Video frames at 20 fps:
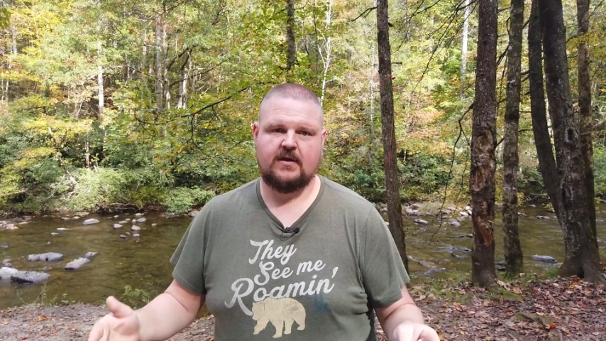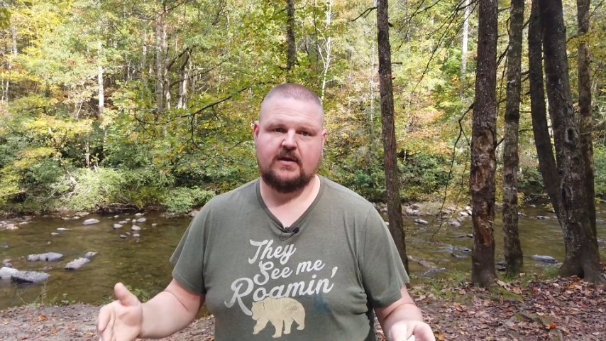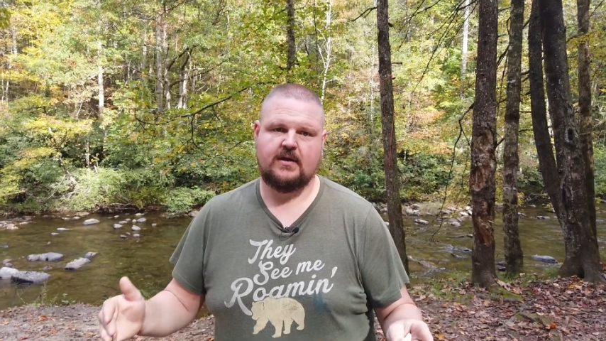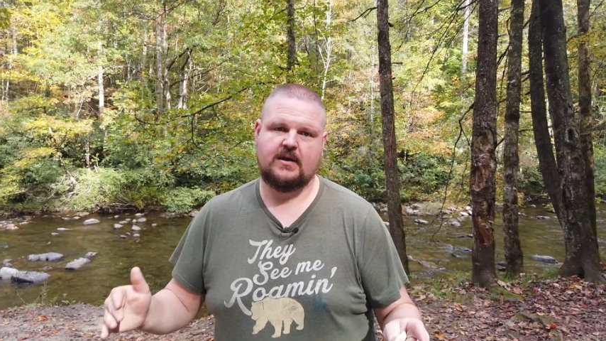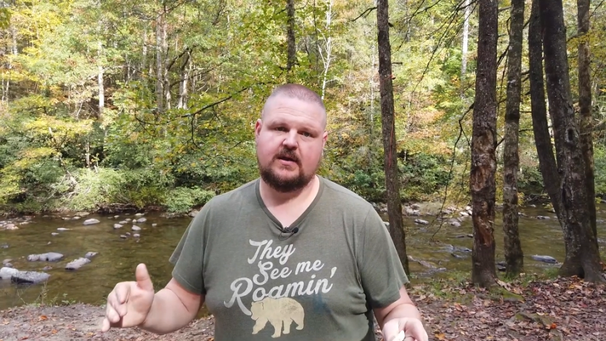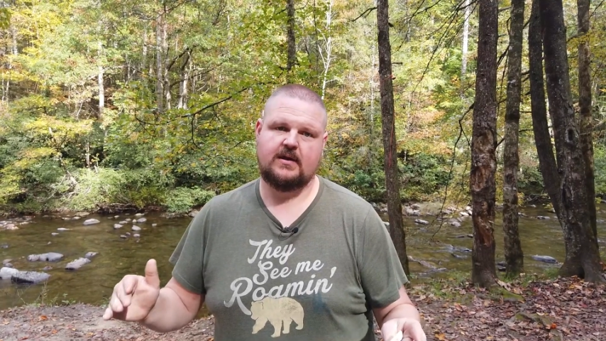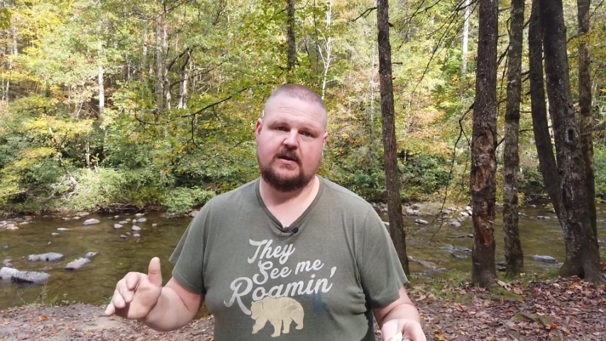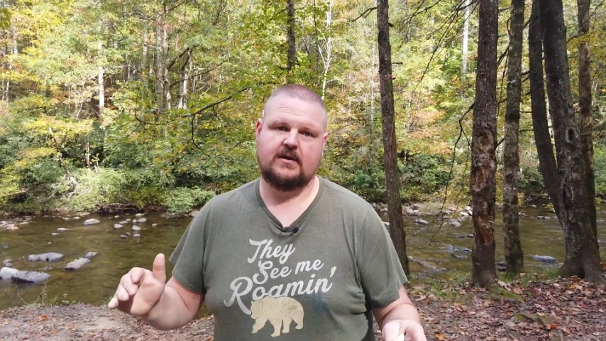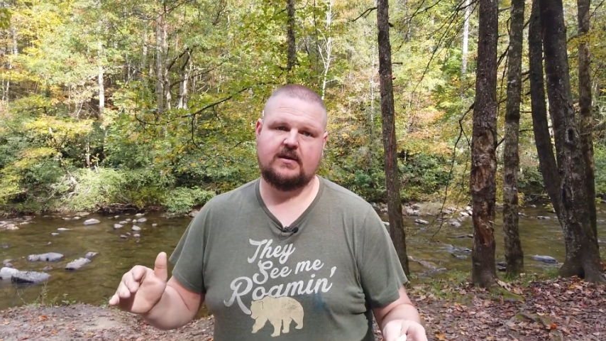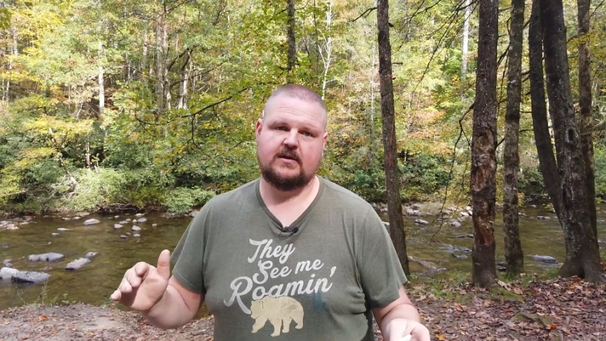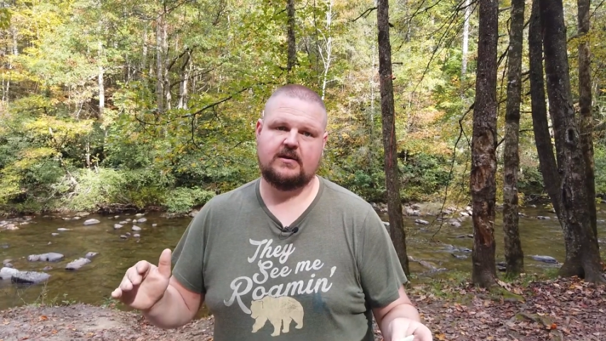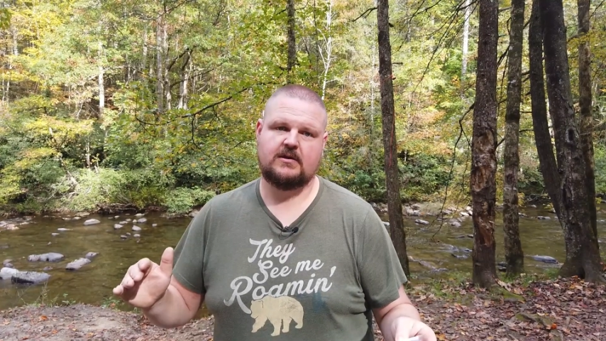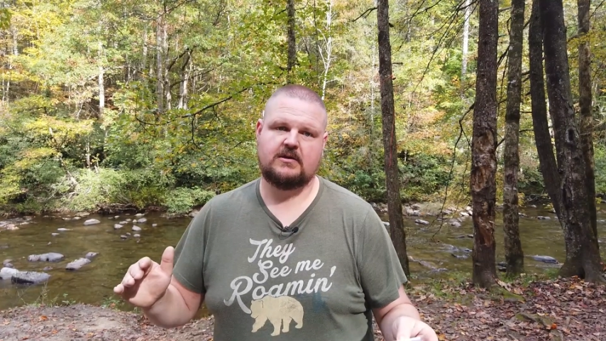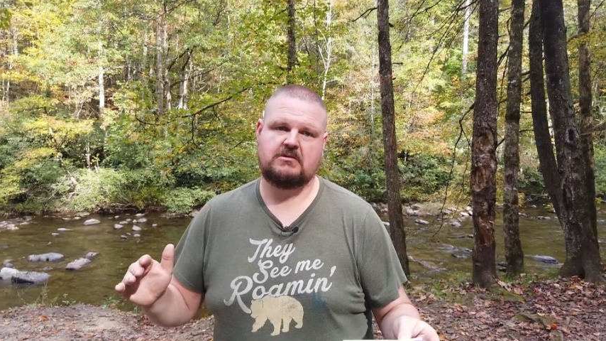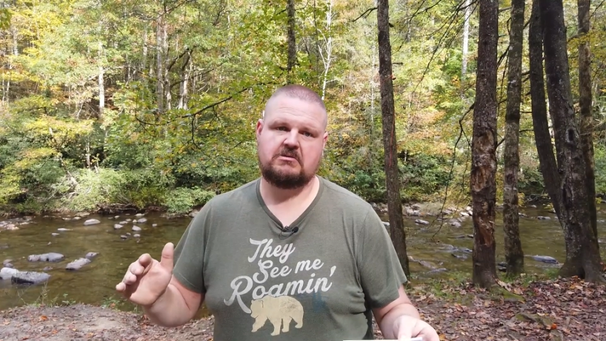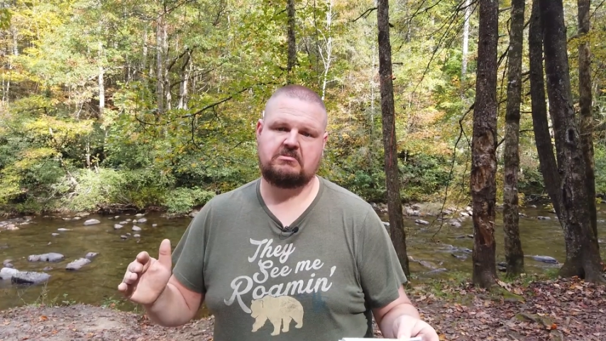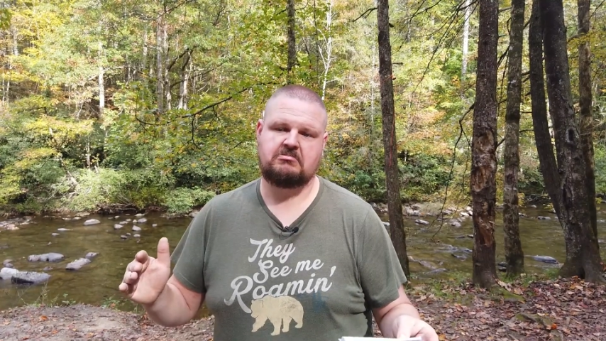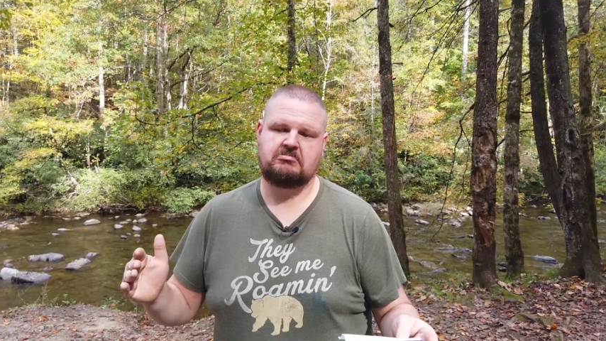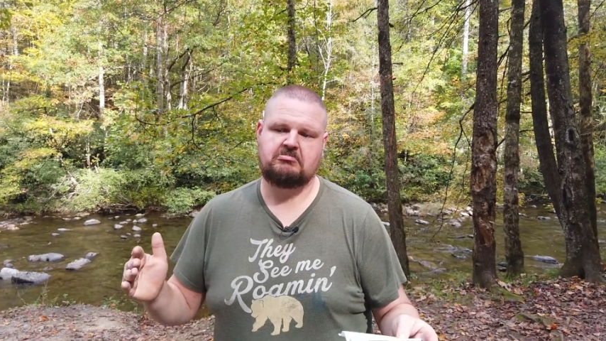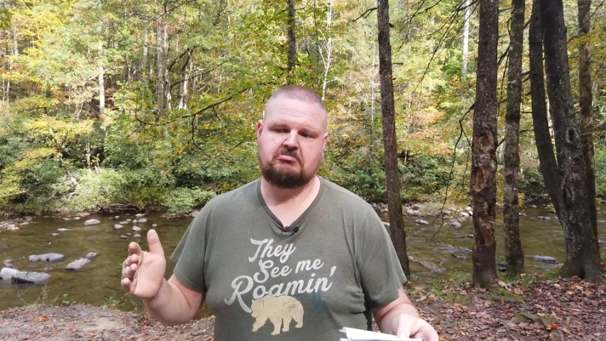
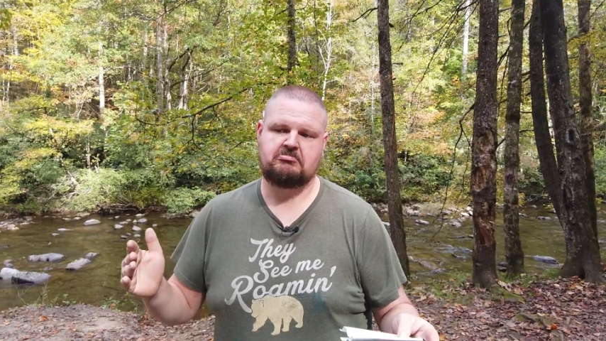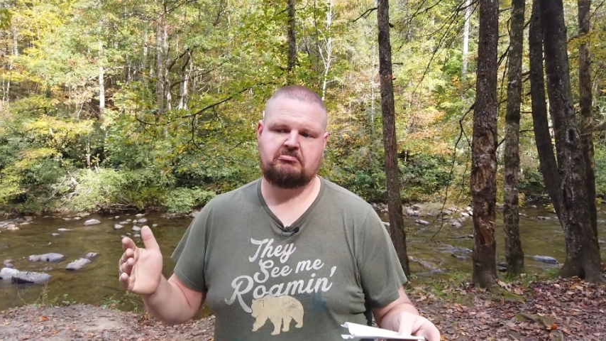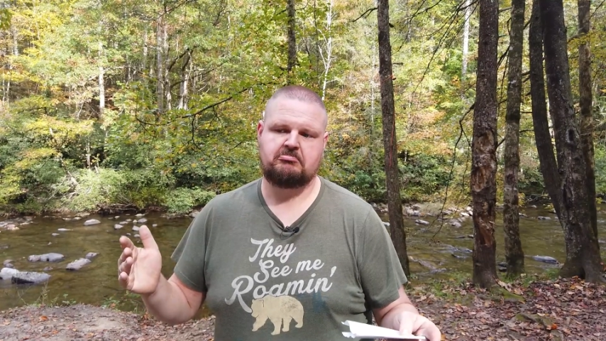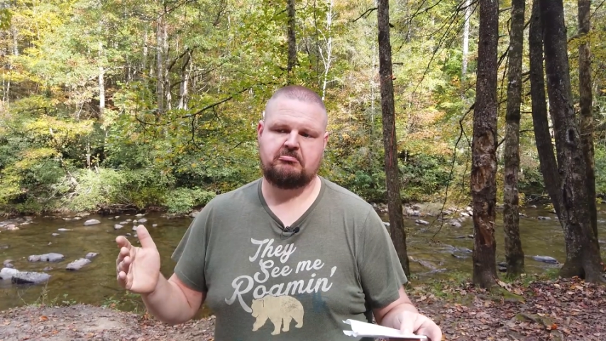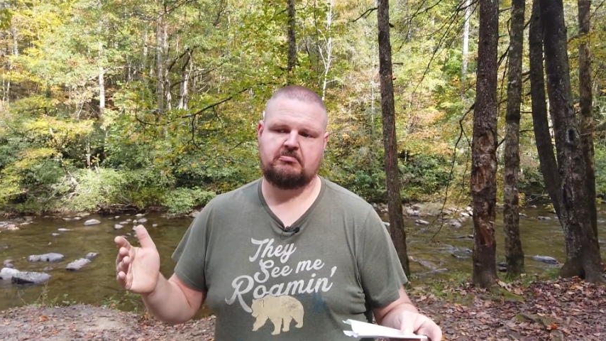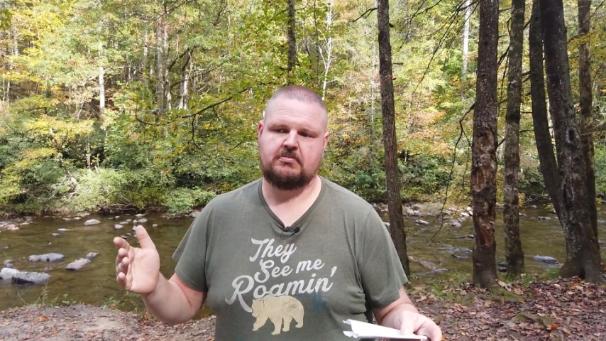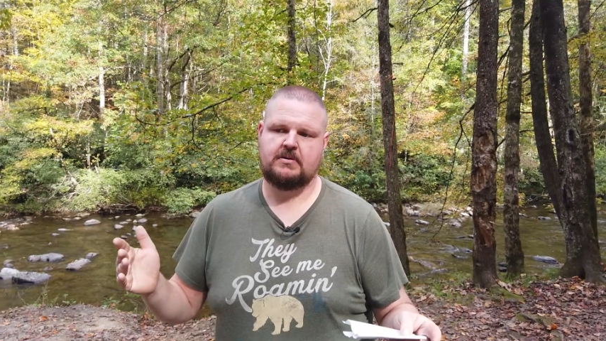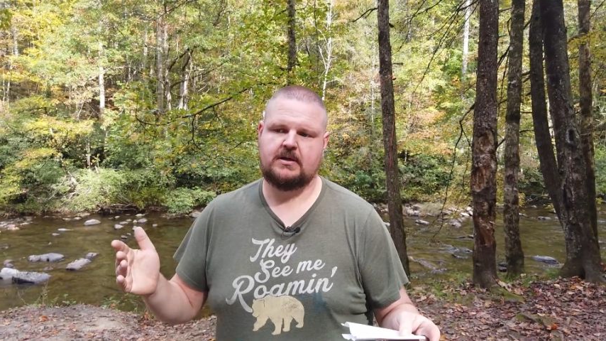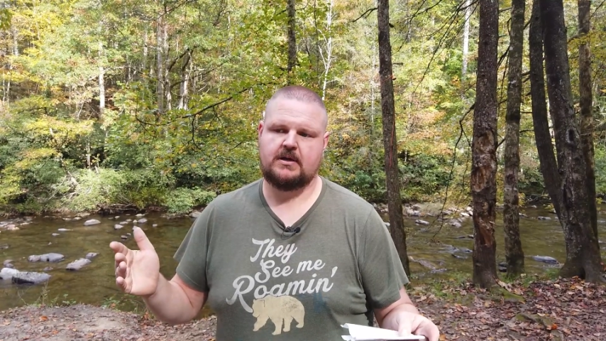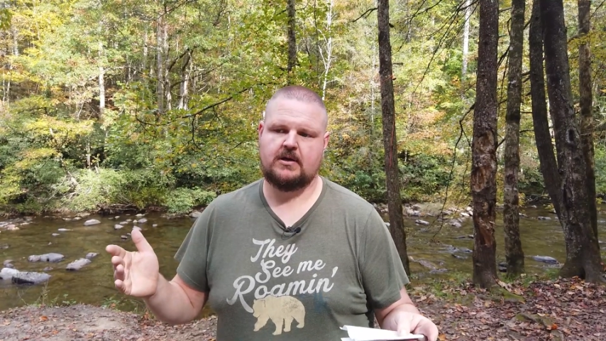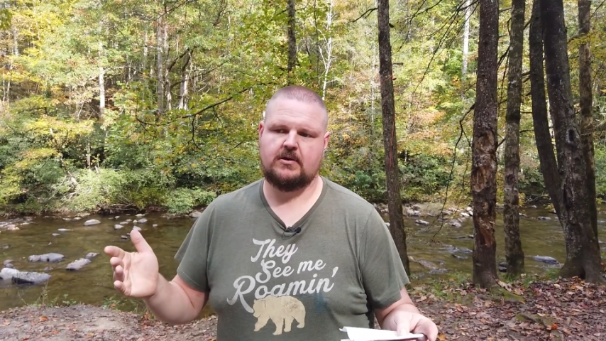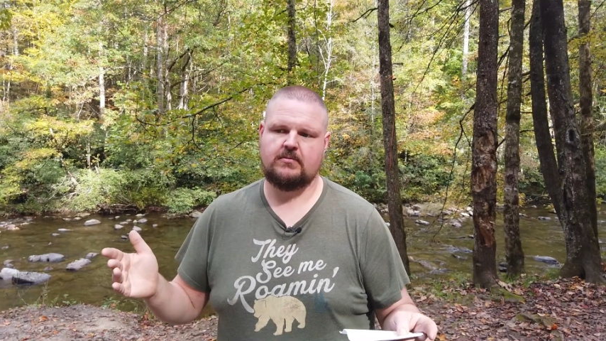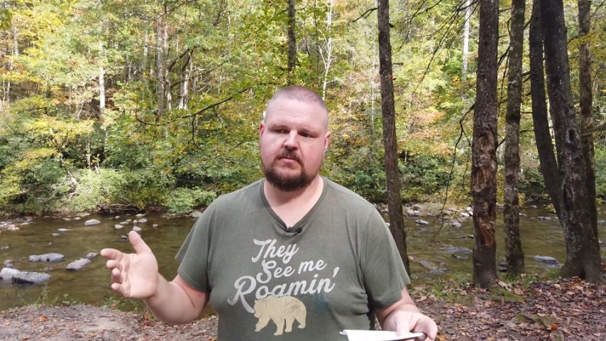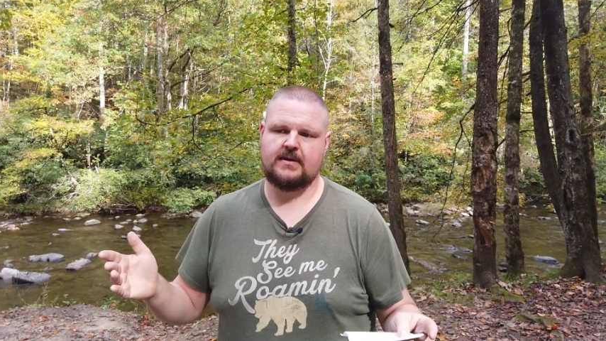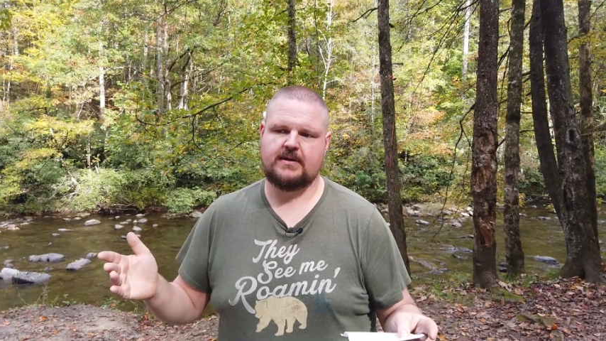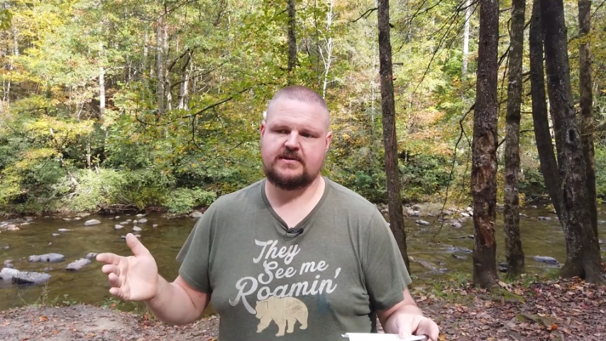And, you know,